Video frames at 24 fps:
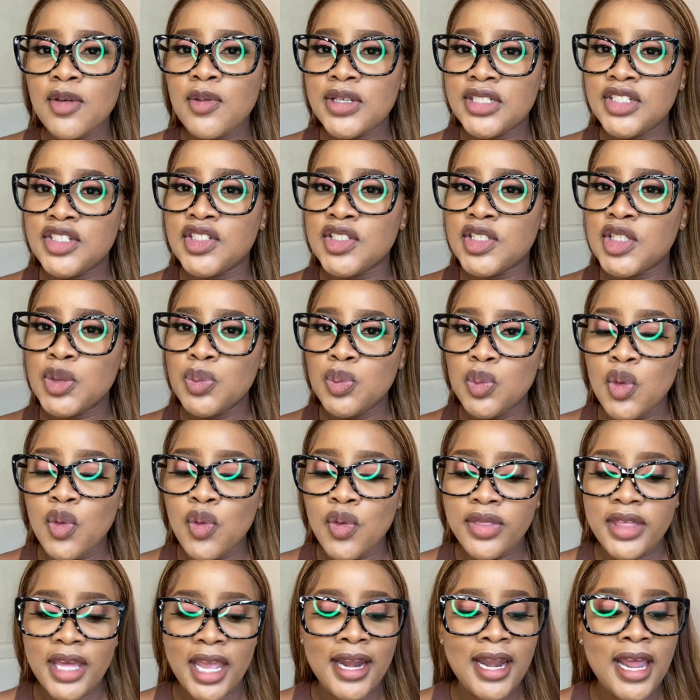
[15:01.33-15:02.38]
was just
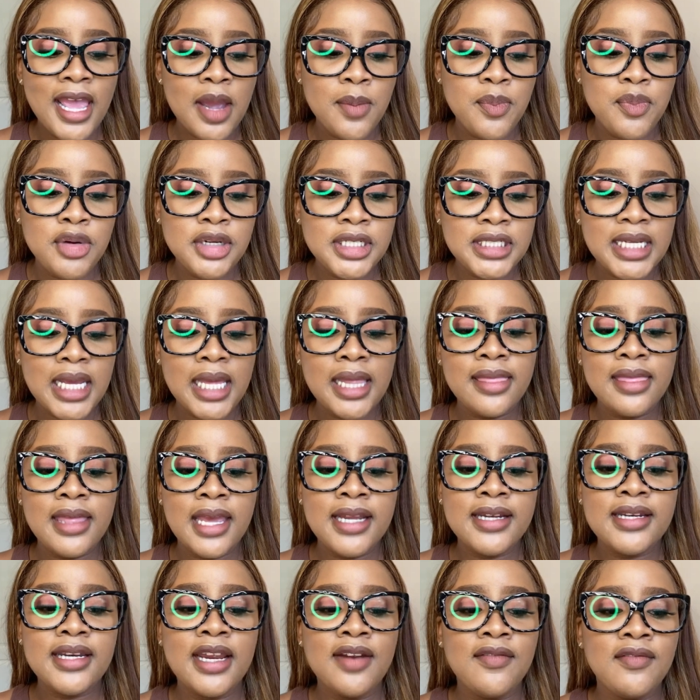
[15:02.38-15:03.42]
smooth. And I appreciate
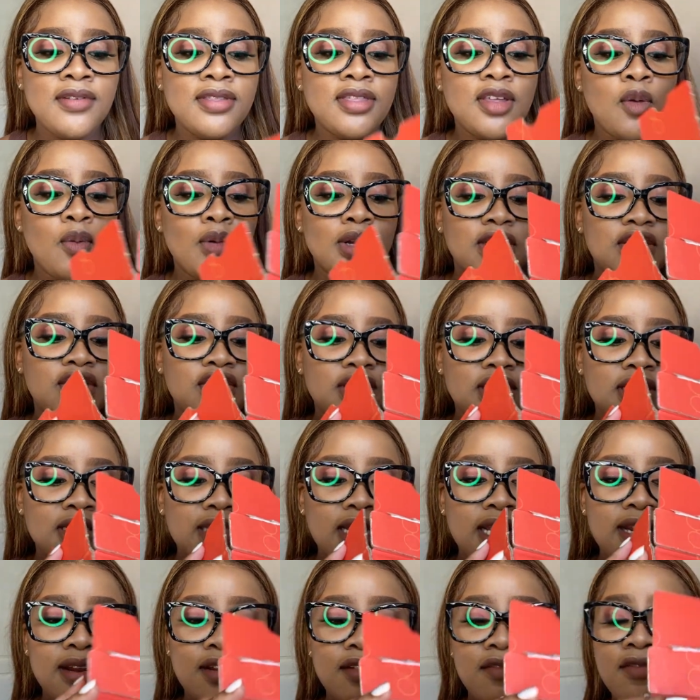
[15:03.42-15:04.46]
that everything was just
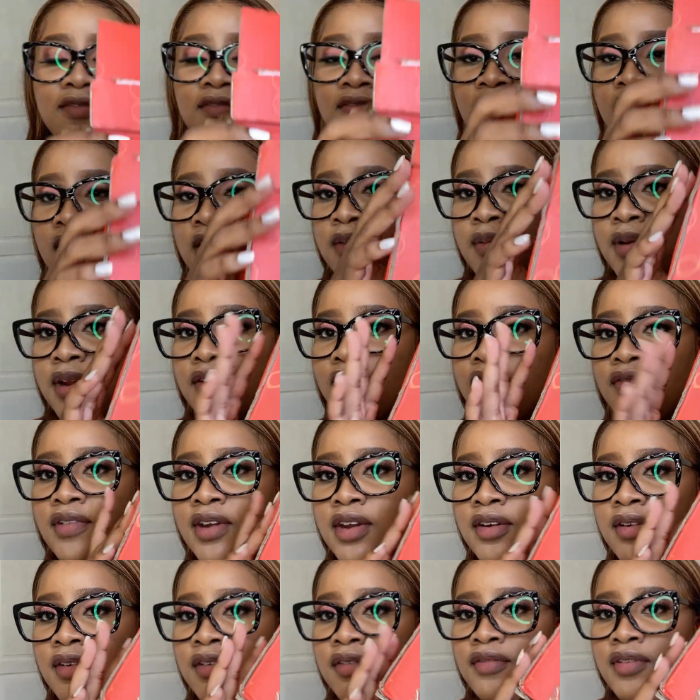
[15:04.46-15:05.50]
in a very,
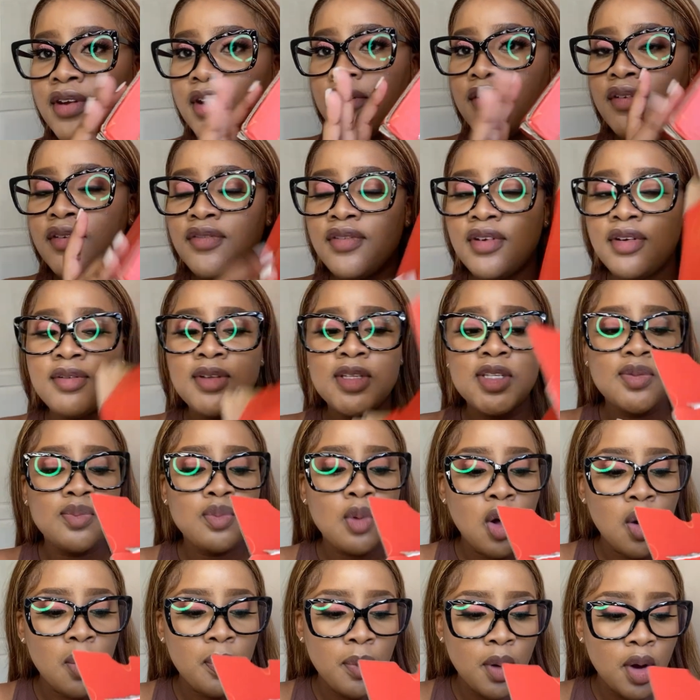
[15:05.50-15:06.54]
very, very, very
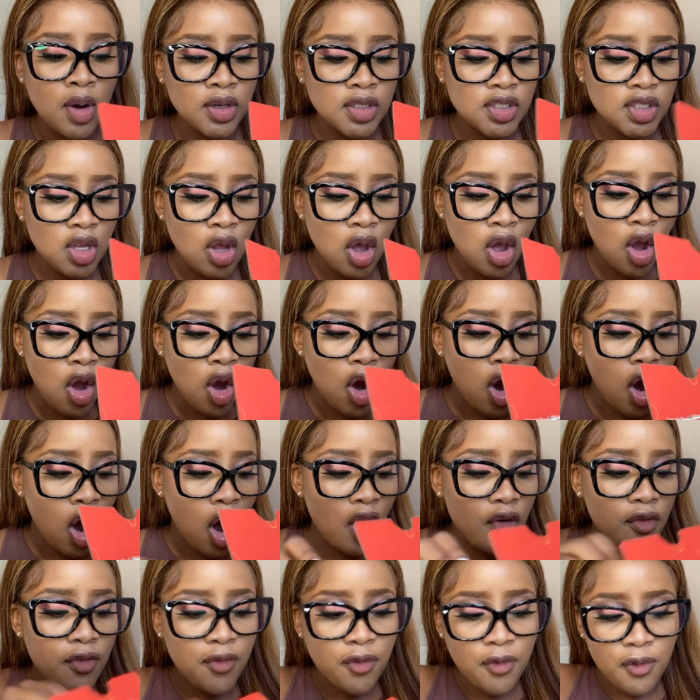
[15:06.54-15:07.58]
small box,
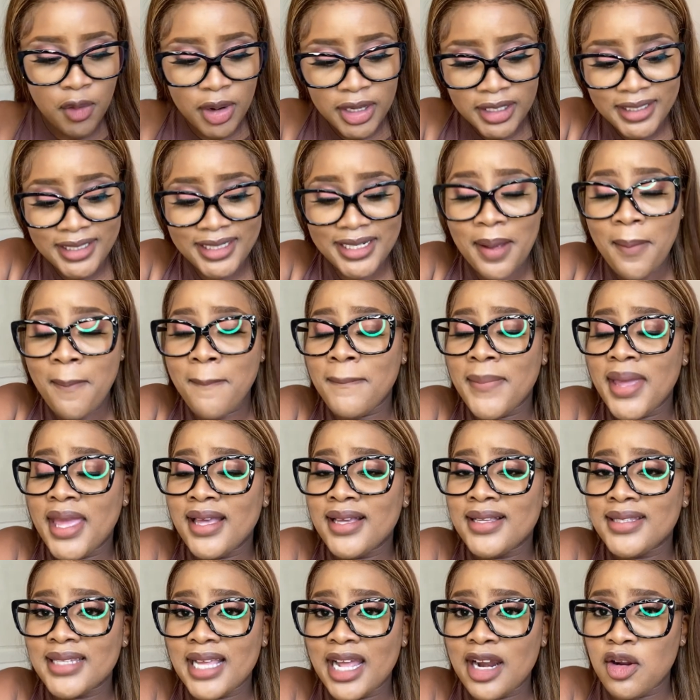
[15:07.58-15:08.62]
of which
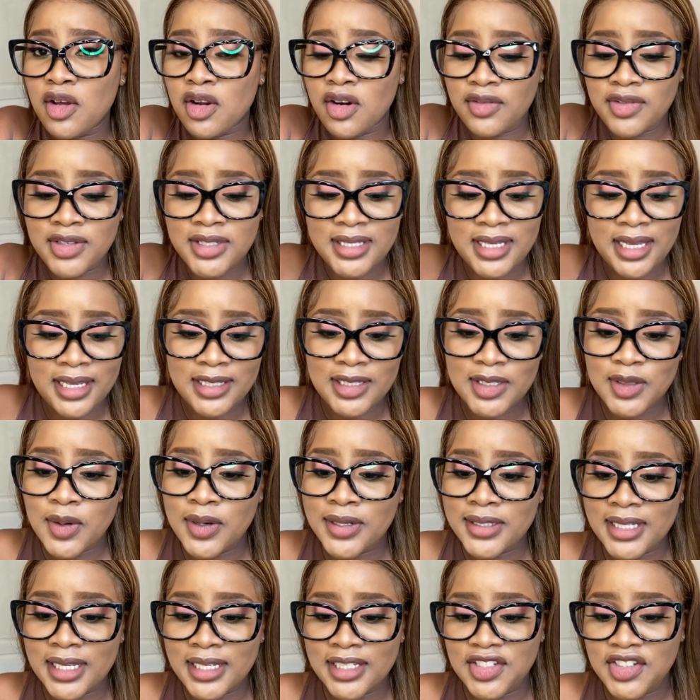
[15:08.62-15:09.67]
makes a lot of sense
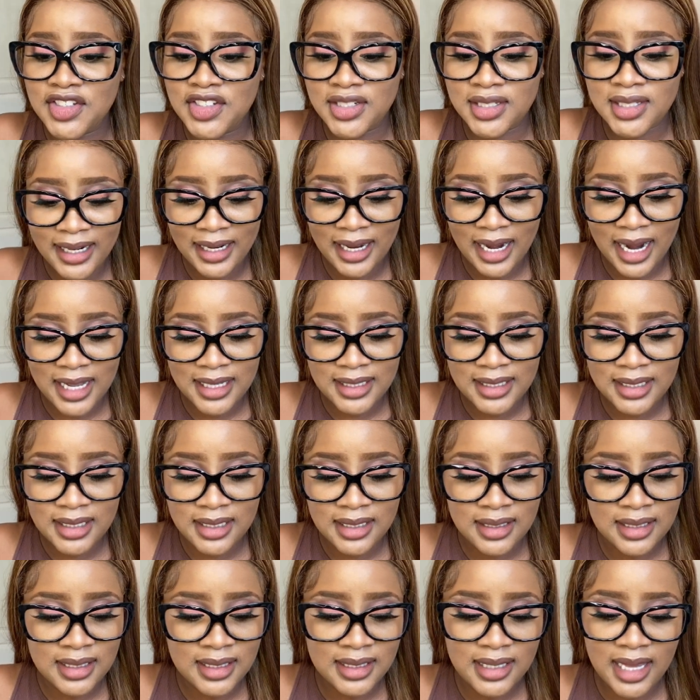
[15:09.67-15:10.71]
because it's just
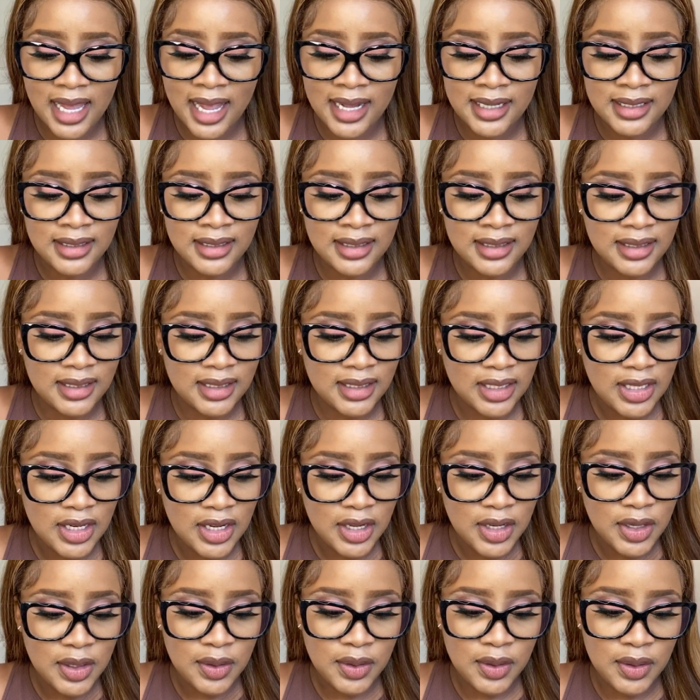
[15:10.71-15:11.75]
glasses and,
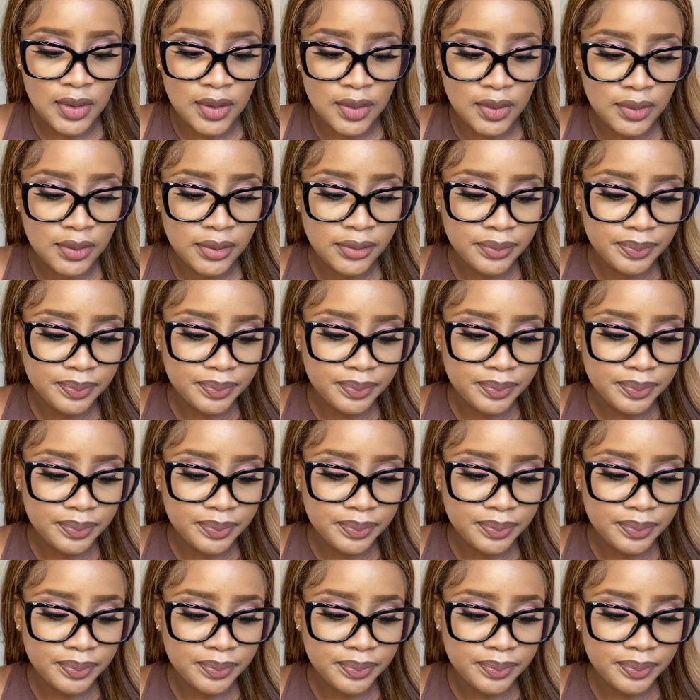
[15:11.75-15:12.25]
you know,